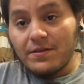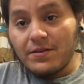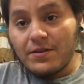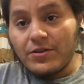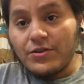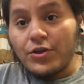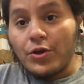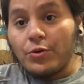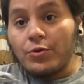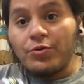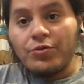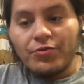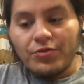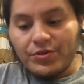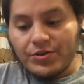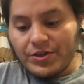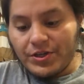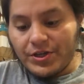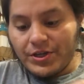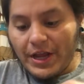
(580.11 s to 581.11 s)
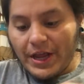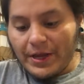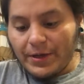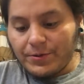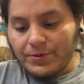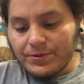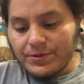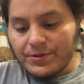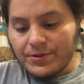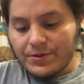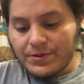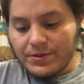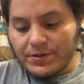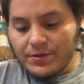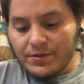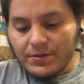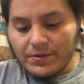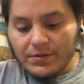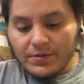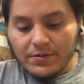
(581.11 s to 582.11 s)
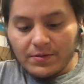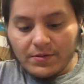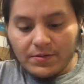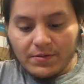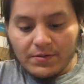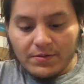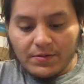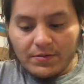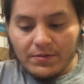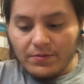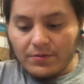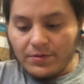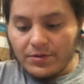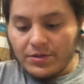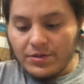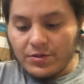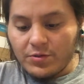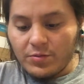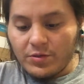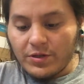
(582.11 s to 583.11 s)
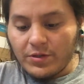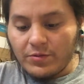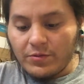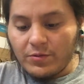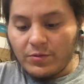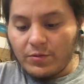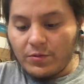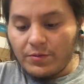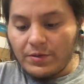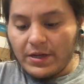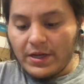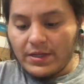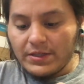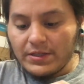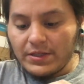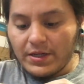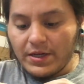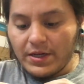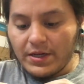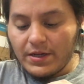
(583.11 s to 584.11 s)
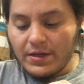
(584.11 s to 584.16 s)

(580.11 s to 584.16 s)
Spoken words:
no good angles. We're just working with what we got today.